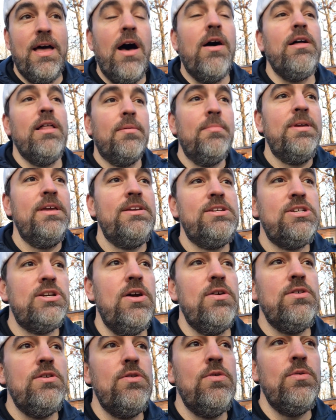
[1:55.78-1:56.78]
Let me show
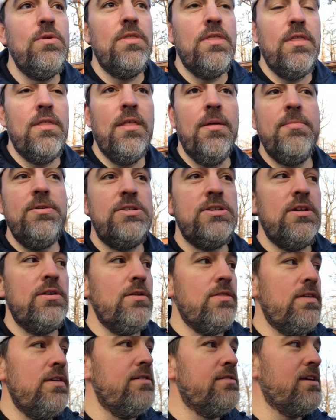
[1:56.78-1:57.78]
you
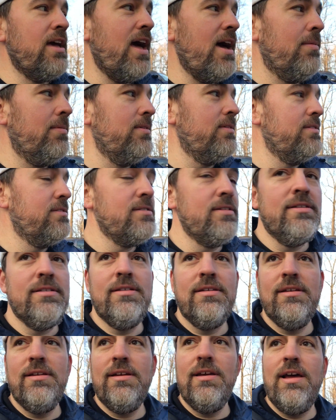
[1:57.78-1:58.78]
these cabins,
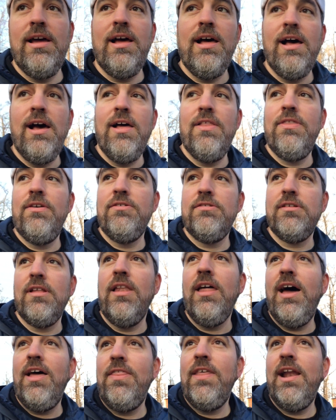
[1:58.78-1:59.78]
and there's a
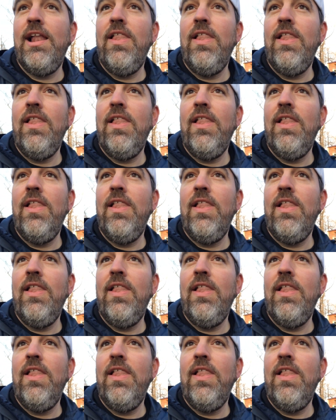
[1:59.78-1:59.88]
lot that I